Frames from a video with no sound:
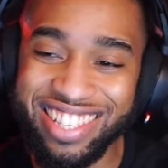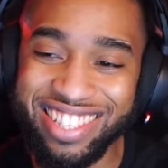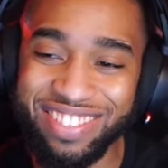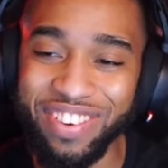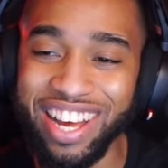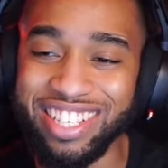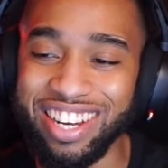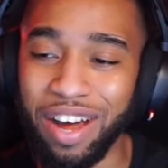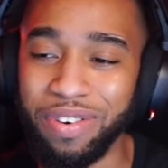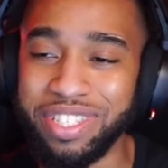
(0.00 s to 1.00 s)
Well, actually,
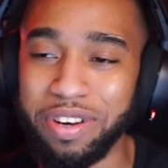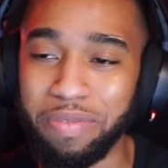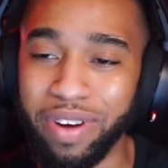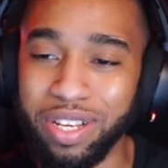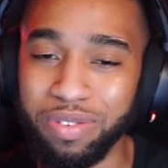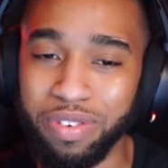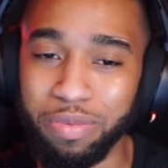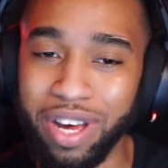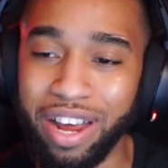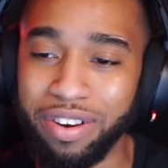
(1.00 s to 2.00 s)
now I wouldn't say it reminds me of it,
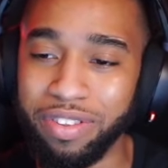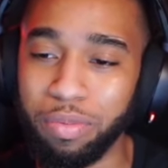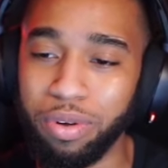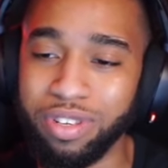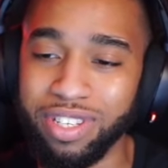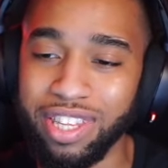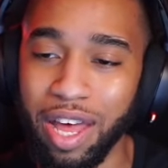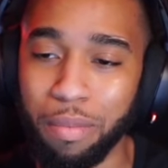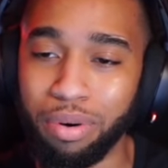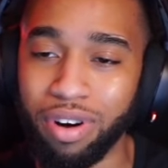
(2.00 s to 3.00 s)
but I don't know. They're both just like
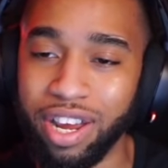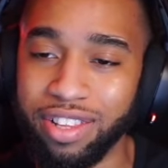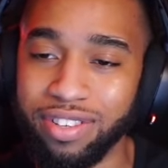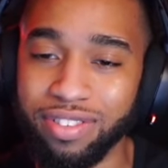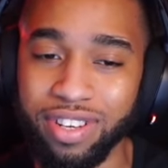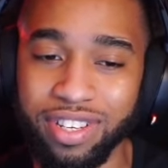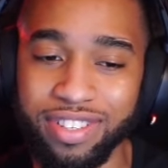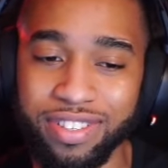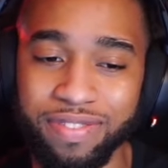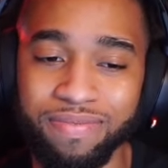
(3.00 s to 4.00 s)
that bright little uh,